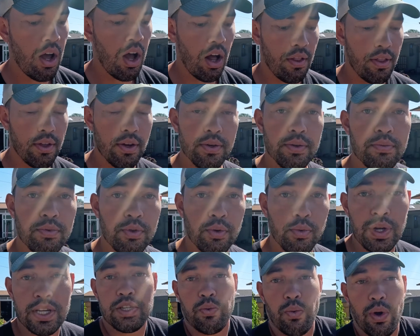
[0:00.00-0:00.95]
although the
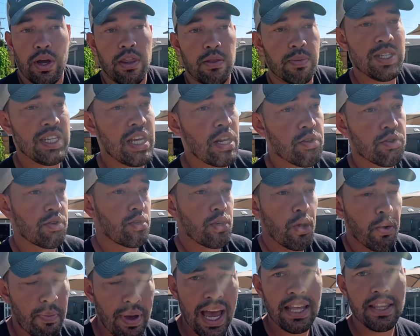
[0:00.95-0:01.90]
reason why the mosquitoes are
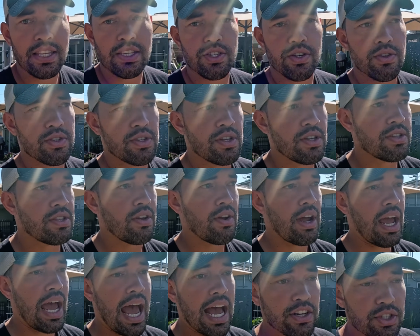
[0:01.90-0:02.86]
so bad this year is because
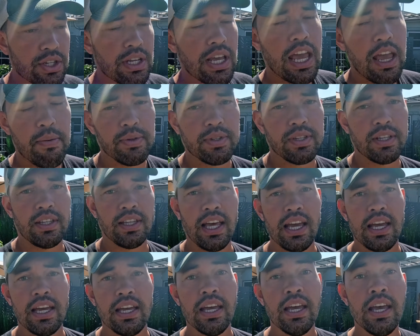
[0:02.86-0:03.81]
they're actually able to
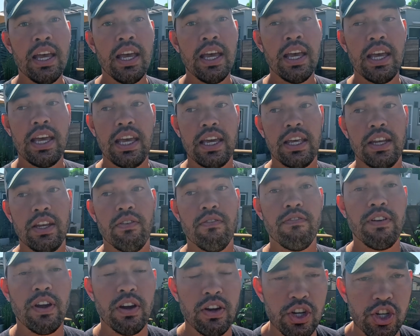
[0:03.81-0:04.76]
lay in
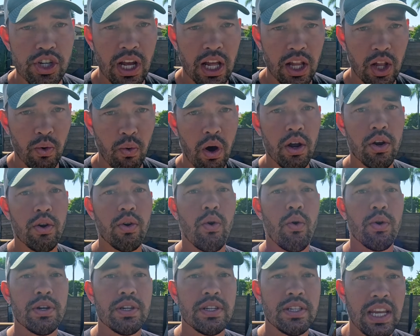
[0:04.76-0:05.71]
very shallow water
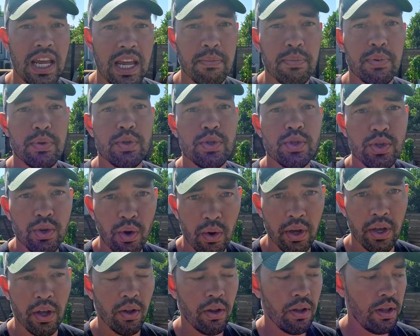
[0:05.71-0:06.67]
or damp
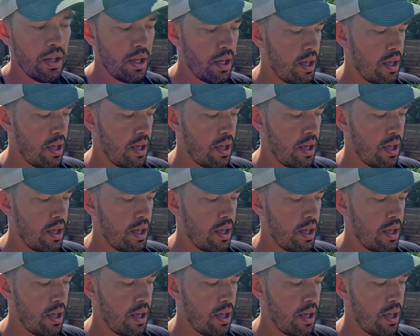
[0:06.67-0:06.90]
soil,